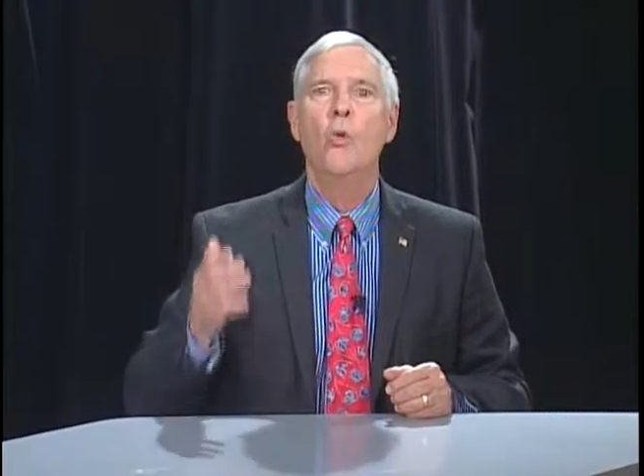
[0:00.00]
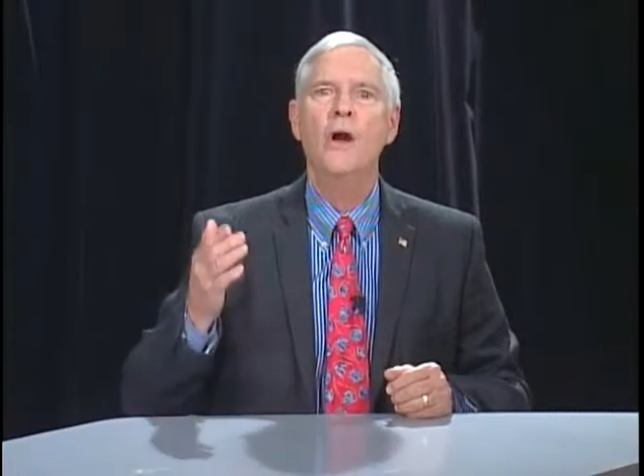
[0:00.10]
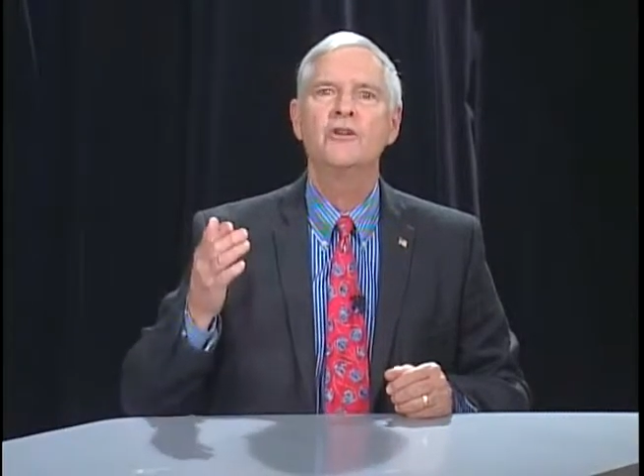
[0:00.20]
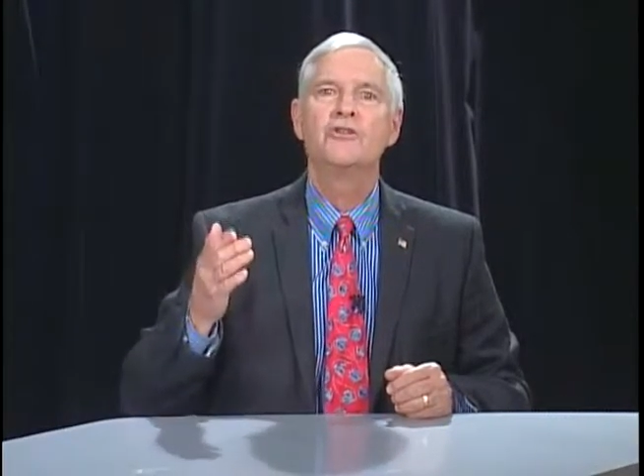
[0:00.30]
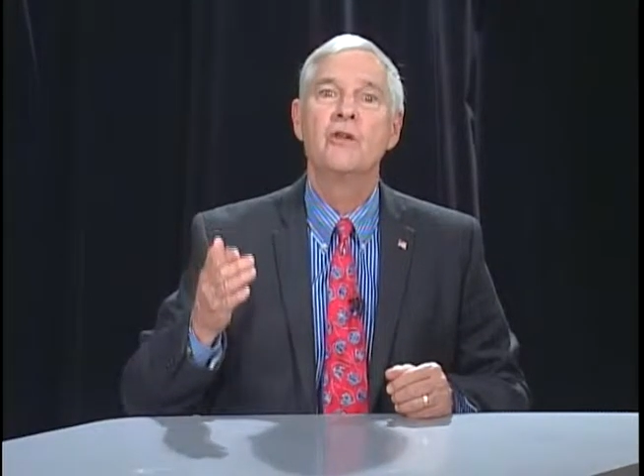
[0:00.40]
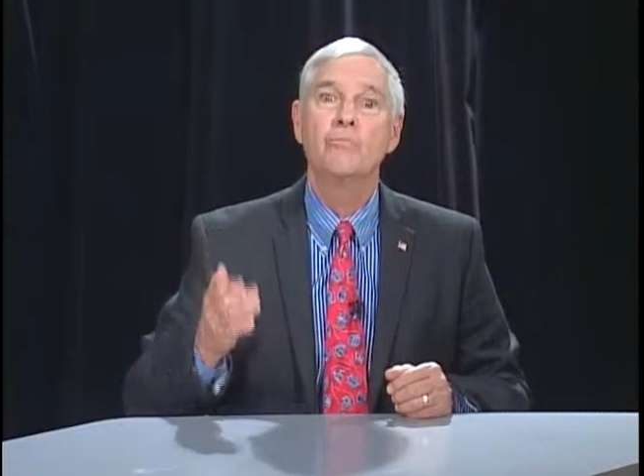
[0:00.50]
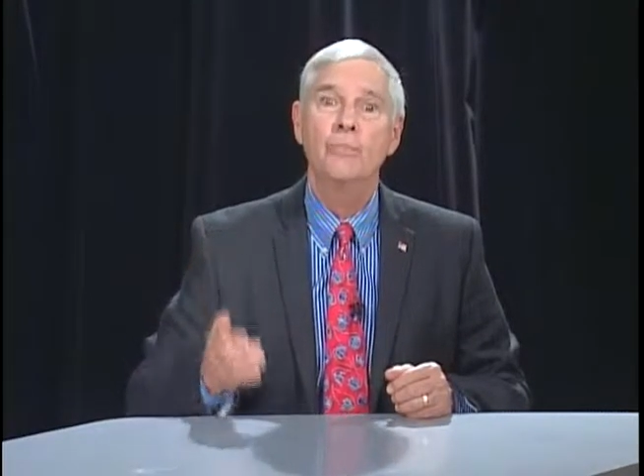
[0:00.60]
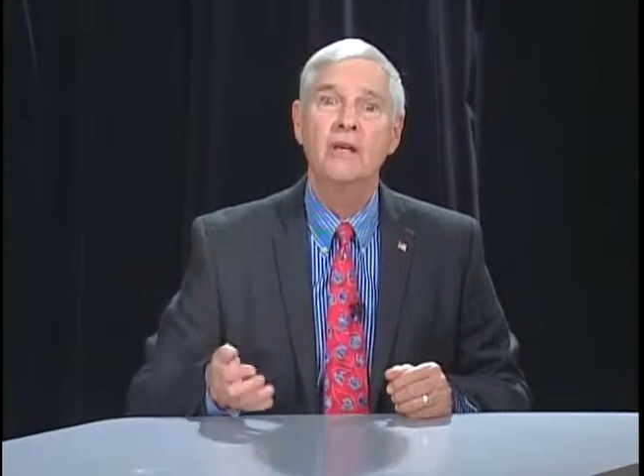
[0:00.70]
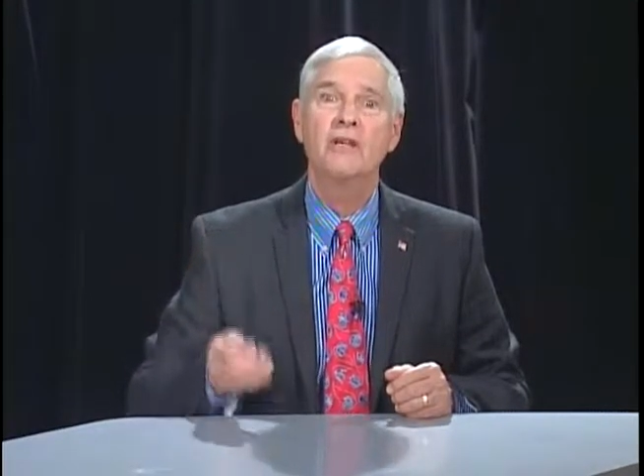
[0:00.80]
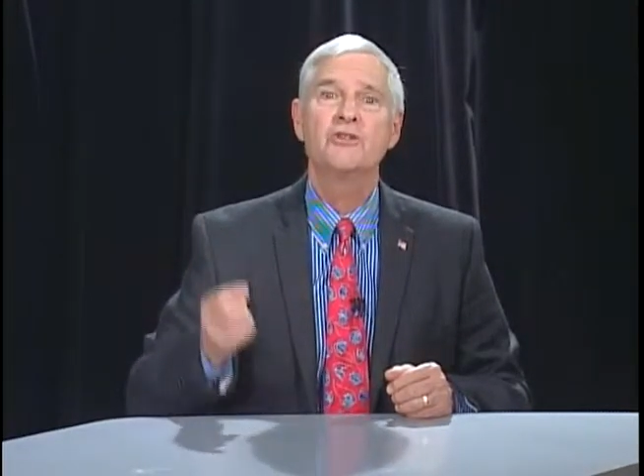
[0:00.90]
what is the
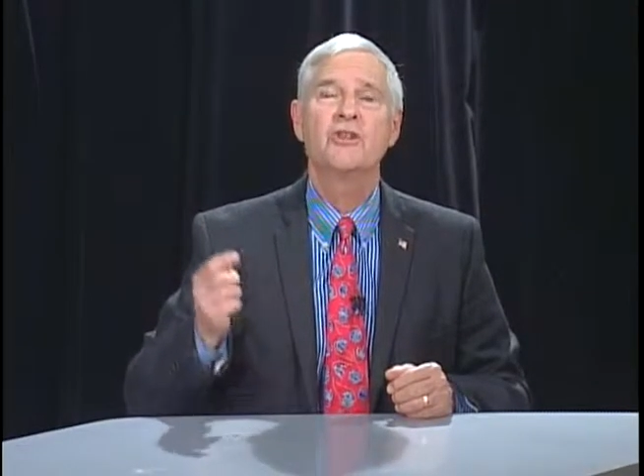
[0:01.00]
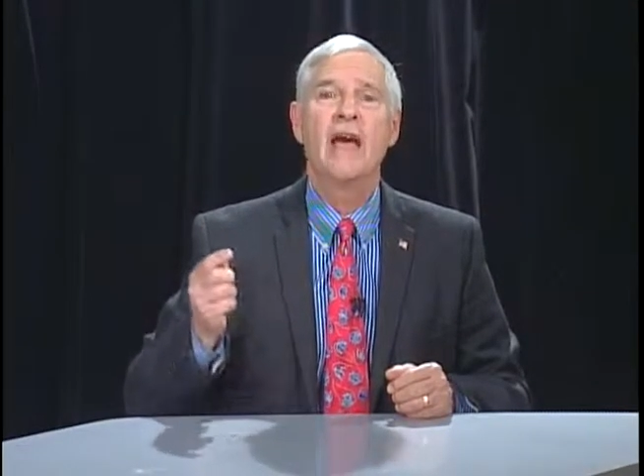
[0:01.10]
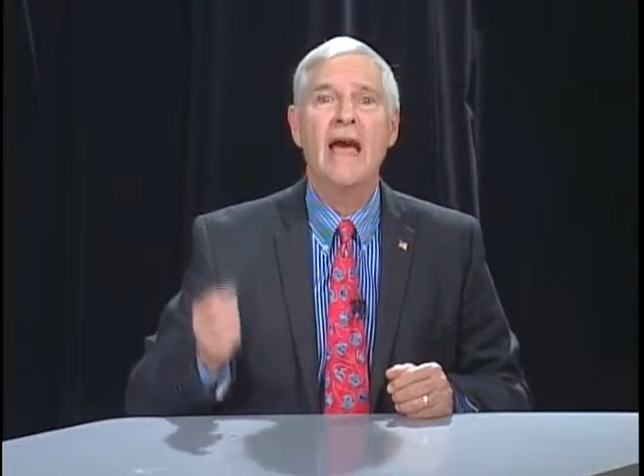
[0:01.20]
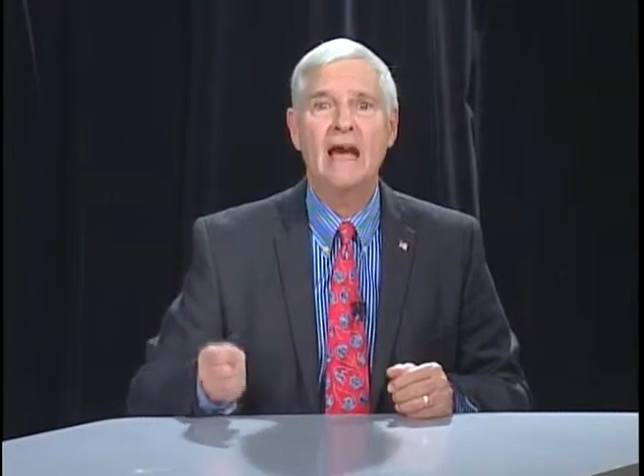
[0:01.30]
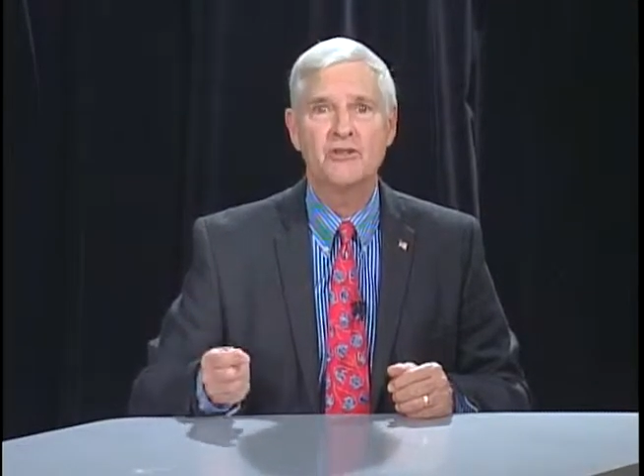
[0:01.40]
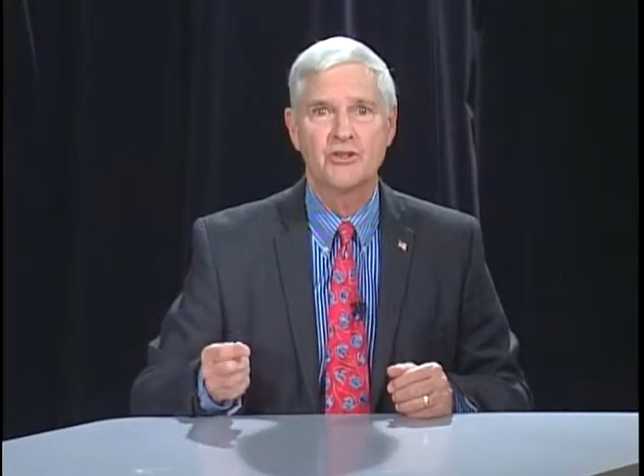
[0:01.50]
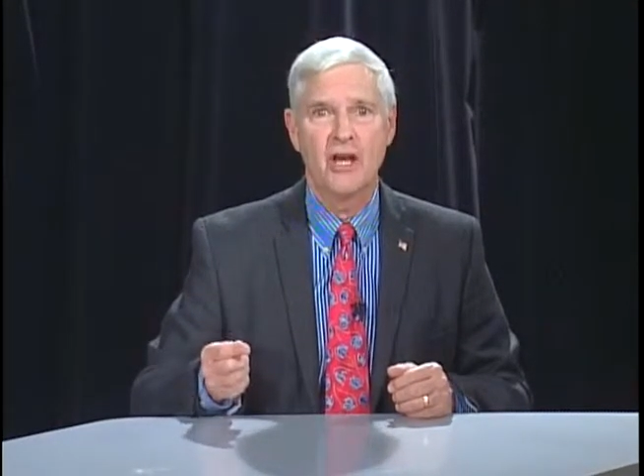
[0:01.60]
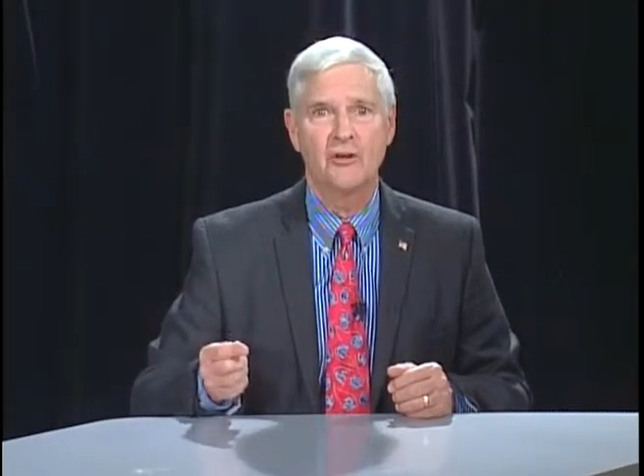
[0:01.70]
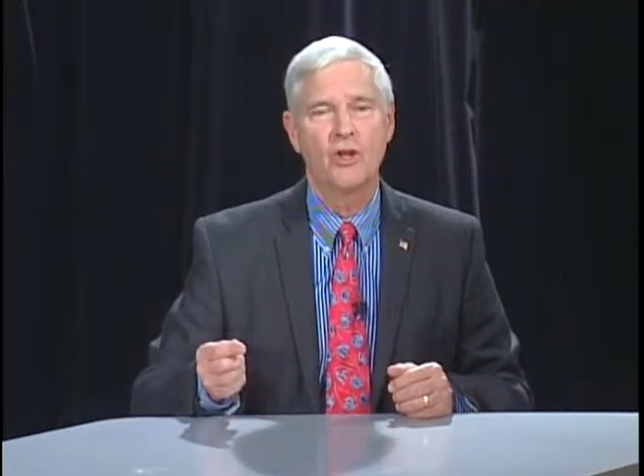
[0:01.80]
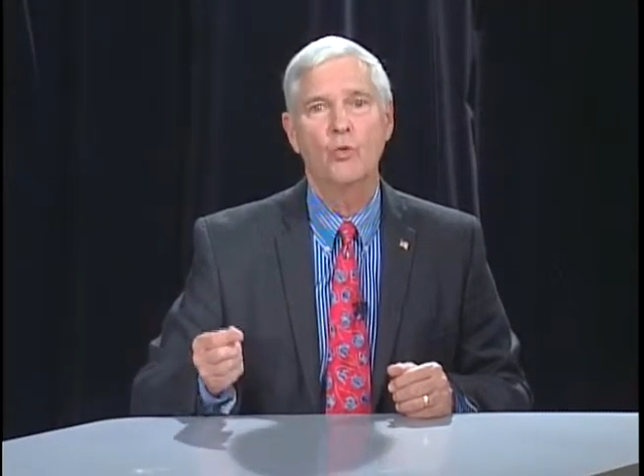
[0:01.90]
biggest
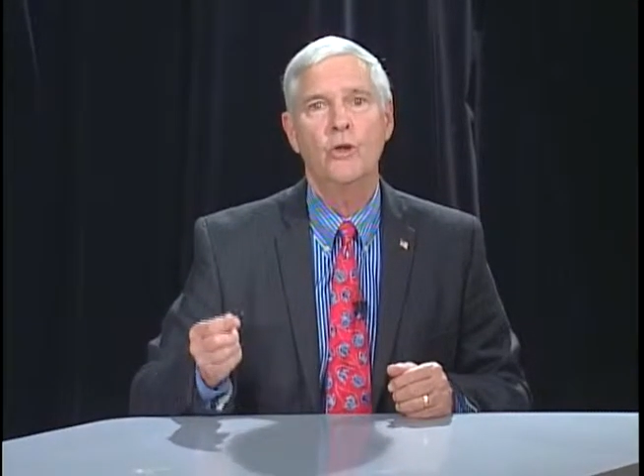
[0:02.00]
asset that